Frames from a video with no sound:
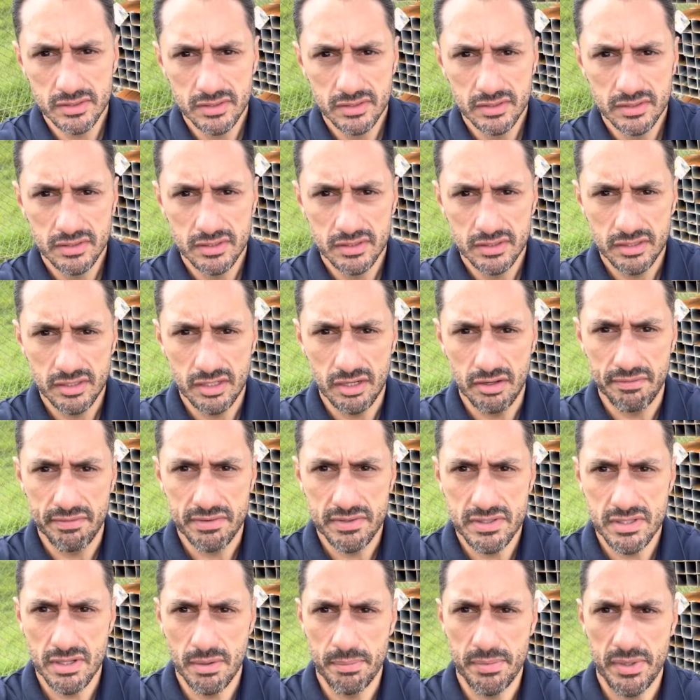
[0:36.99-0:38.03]
You know, if
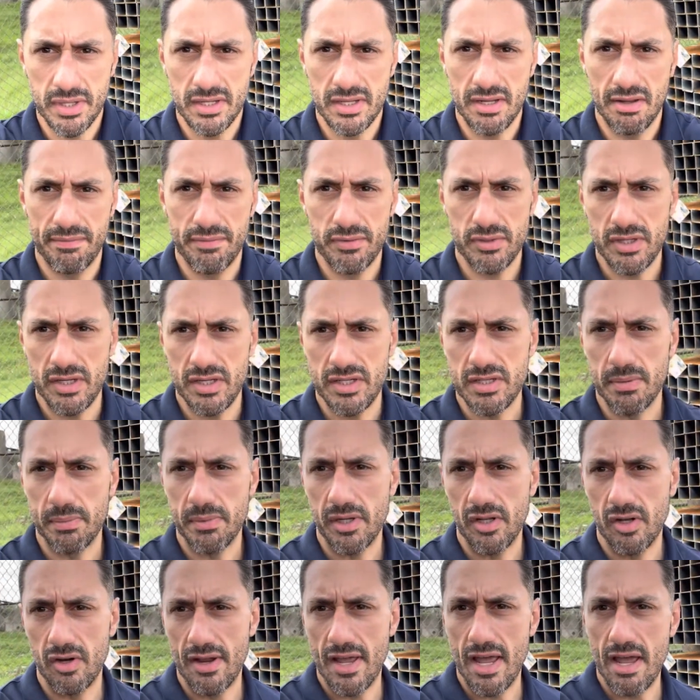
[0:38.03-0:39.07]
it's something that if you need something a
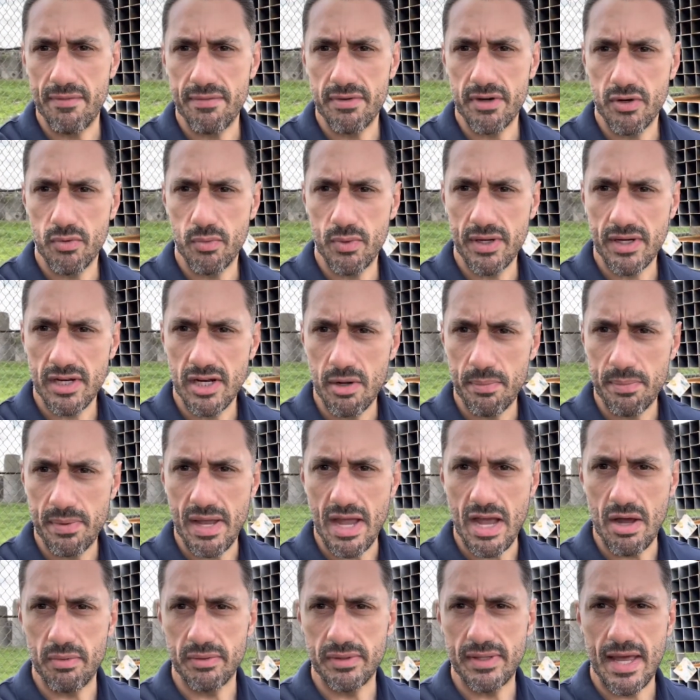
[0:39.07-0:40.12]
little heavier, we can help you
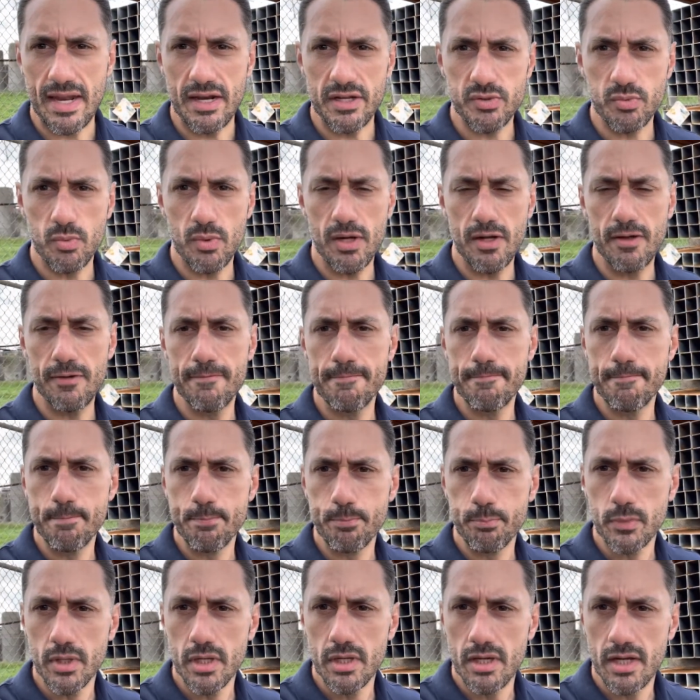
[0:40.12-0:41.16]
out with that as well.
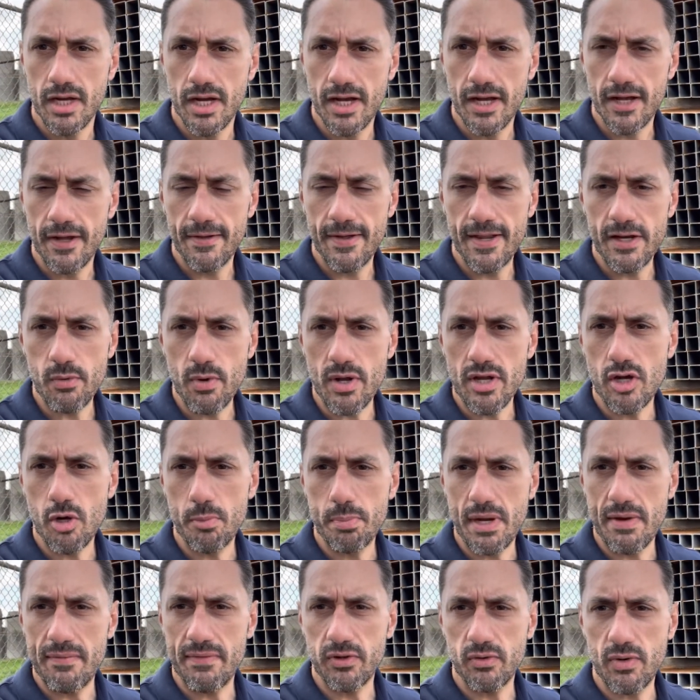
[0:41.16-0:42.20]
Uh, anyway, hope
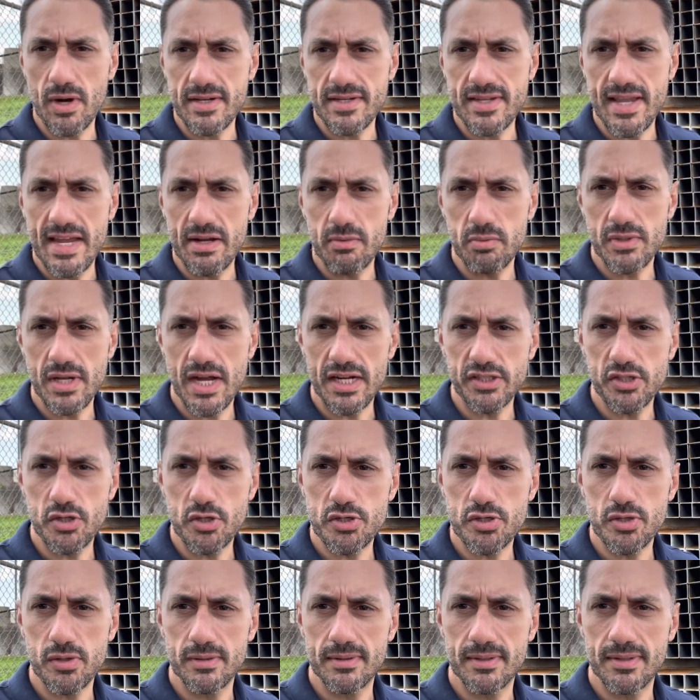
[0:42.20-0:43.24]
you're having a great day. We'll talk to you
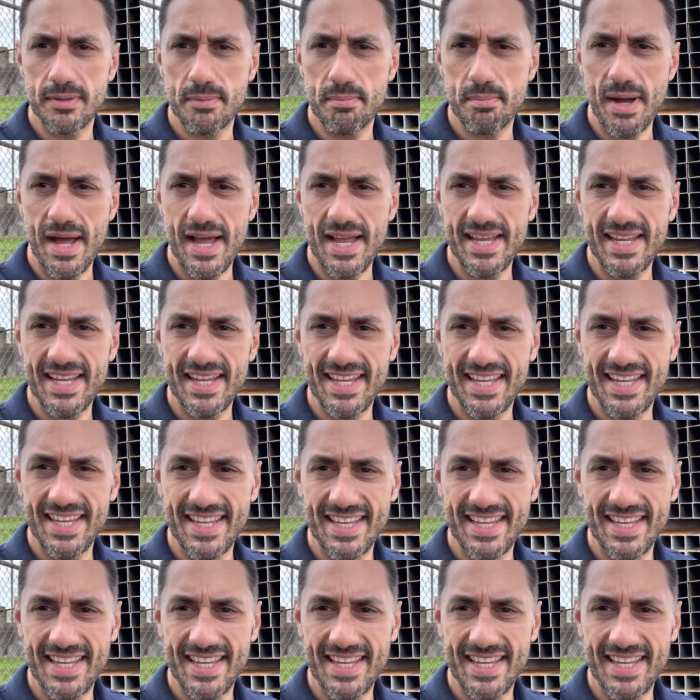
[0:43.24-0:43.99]
soon. Bye.